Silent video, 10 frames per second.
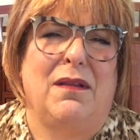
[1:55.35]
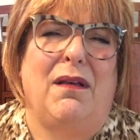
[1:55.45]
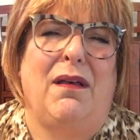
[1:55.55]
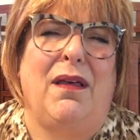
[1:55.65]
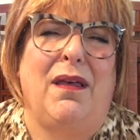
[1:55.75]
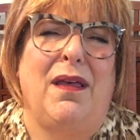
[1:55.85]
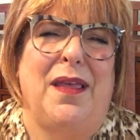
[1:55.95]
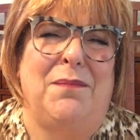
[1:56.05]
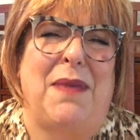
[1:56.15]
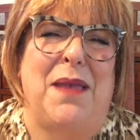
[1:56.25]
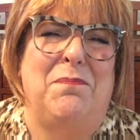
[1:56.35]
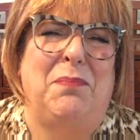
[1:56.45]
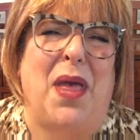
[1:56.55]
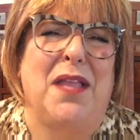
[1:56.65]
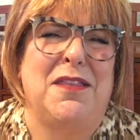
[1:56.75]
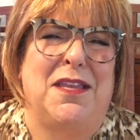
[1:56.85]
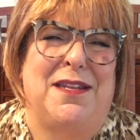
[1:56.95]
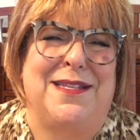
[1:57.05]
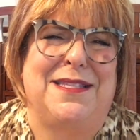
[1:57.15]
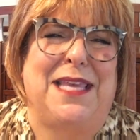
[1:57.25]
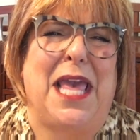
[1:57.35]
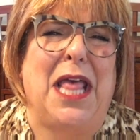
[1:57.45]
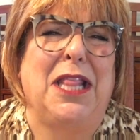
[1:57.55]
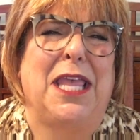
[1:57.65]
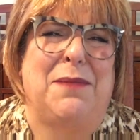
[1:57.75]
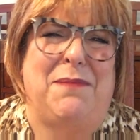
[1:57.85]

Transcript: Oy, my bunion is killing